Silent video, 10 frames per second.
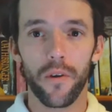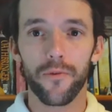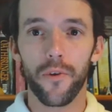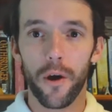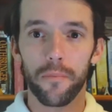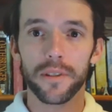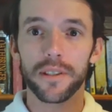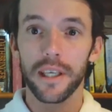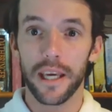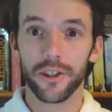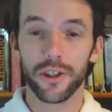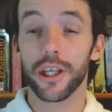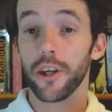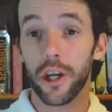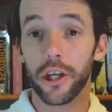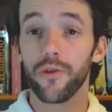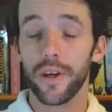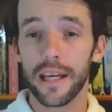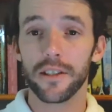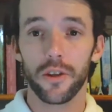from sketch. She can only
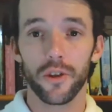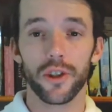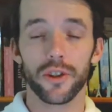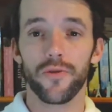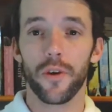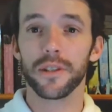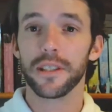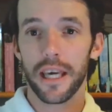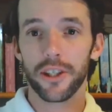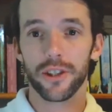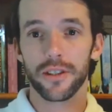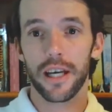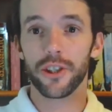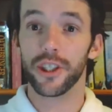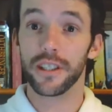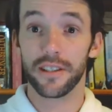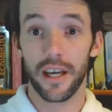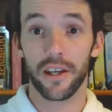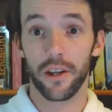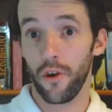create illusions from sketches that she's
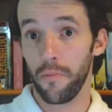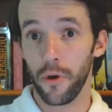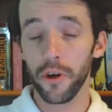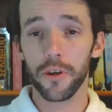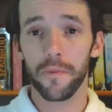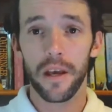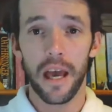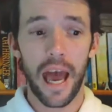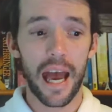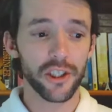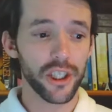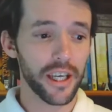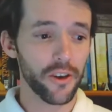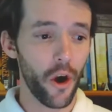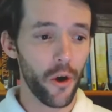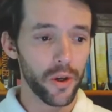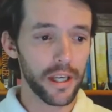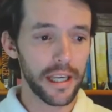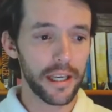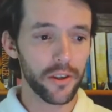done in her book. And she can
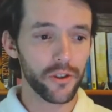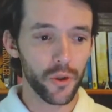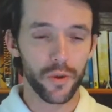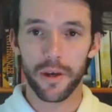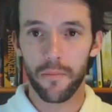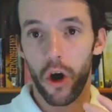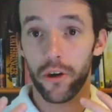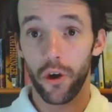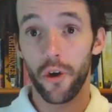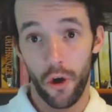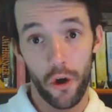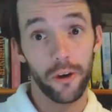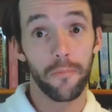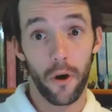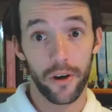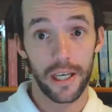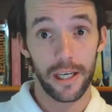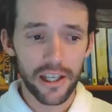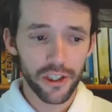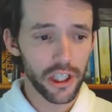only do them on her own
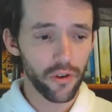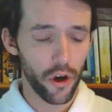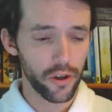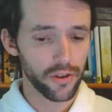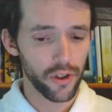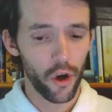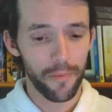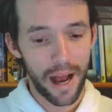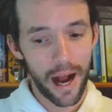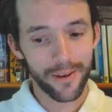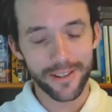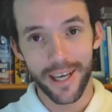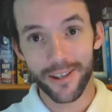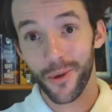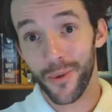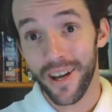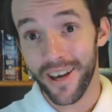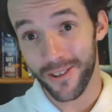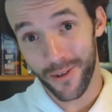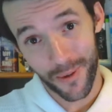body. As she grows, her powers get cooler
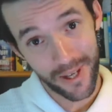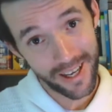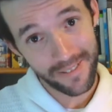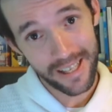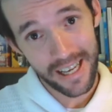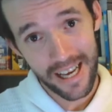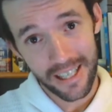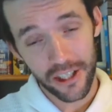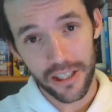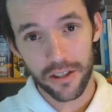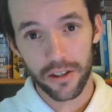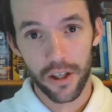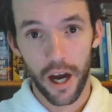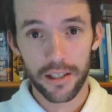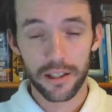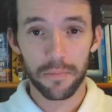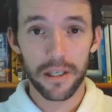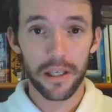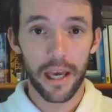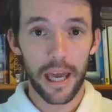and cooler. She starts
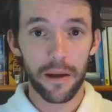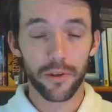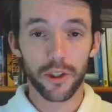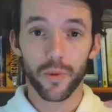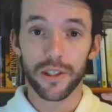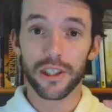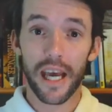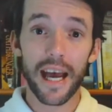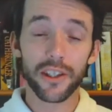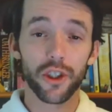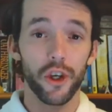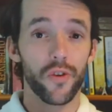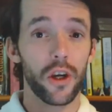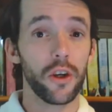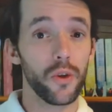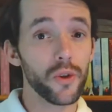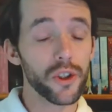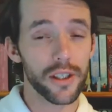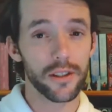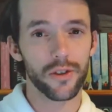being able to attach her
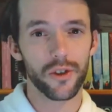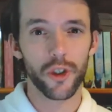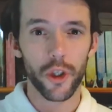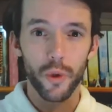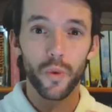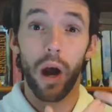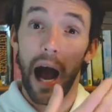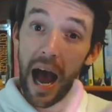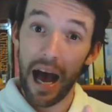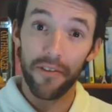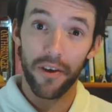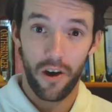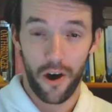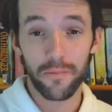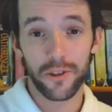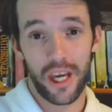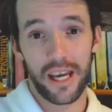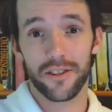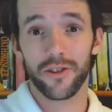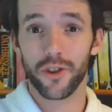illusions to other
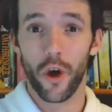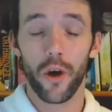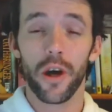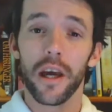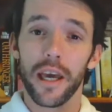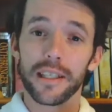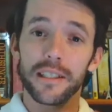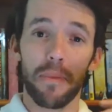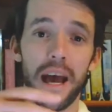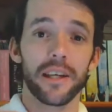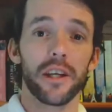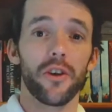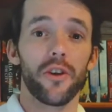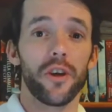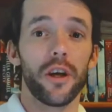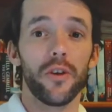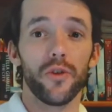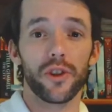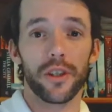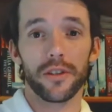objects. So expanding her
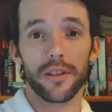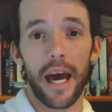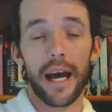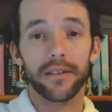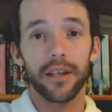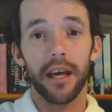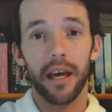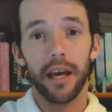illusions as